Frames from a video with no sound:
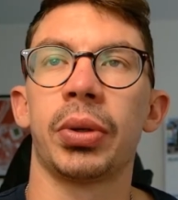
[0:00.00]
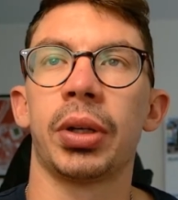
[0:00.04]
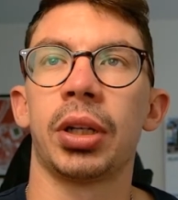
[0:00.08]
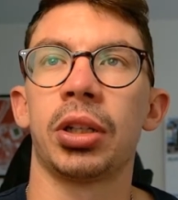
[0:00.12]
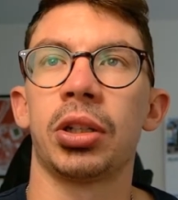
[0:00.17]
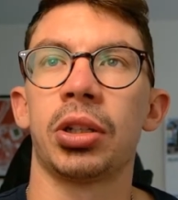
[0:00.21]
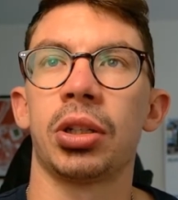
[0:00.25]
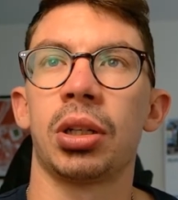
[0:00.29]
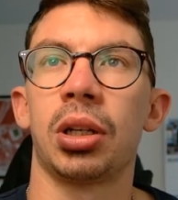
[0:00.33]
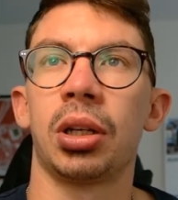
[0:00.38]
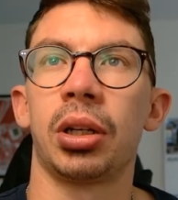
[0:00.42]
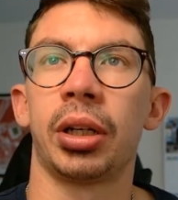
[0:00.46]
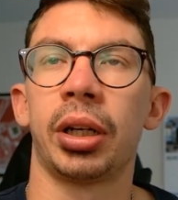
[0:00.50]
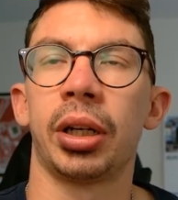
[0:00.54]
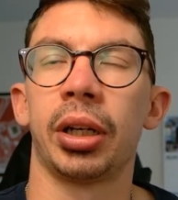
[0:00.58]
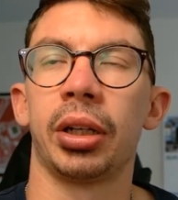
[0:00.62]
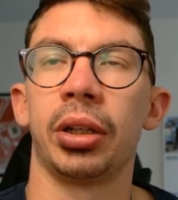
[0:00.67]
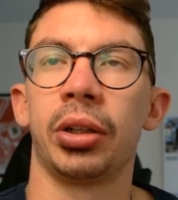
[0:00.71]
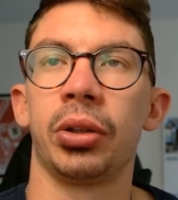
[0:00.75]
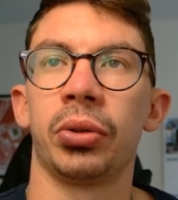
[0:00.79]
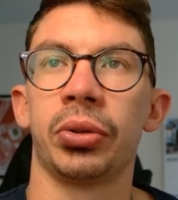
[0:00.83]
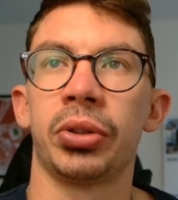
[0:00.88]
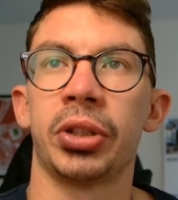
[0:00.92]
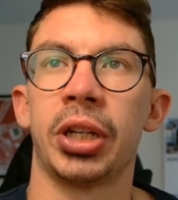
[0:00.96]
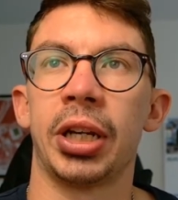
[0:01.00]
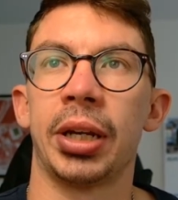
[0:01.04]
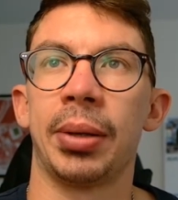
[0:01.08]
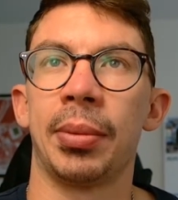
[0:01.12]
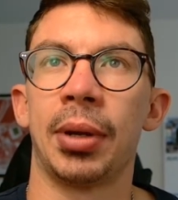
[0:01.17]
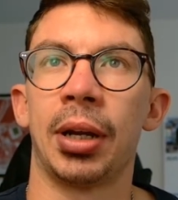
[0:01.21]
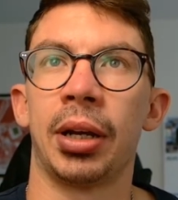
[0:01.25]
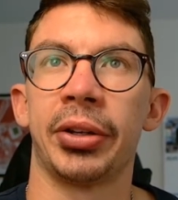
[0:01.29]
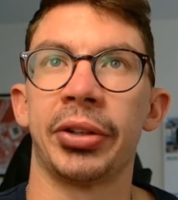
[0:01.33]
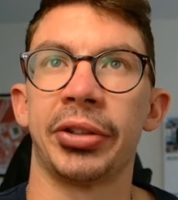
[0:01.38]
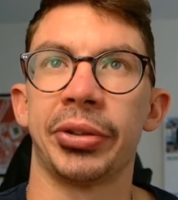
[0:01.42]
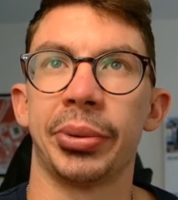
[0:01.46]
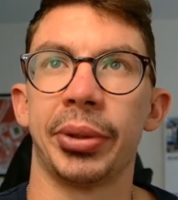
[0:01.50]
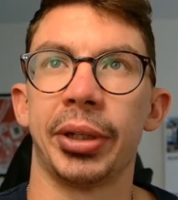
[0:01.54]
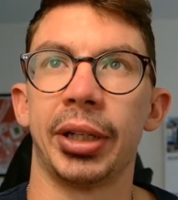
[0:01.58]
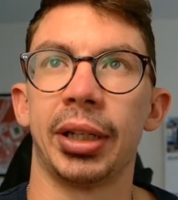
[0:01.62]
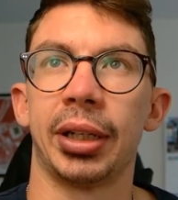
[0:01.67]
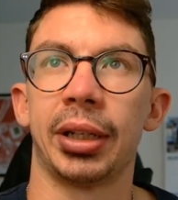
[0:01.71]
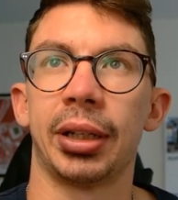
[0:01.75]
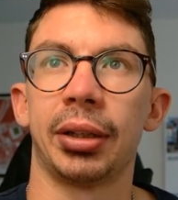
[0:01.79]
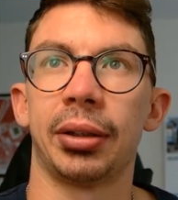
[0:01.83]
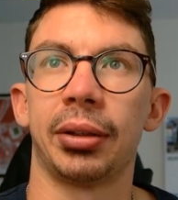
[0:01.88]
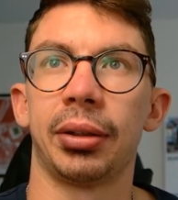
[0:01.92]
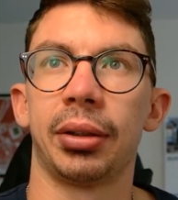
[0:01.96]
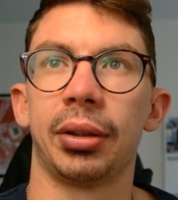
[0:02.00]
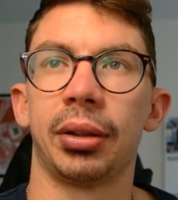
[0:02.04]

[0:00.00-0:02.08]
we can just look at your team last week,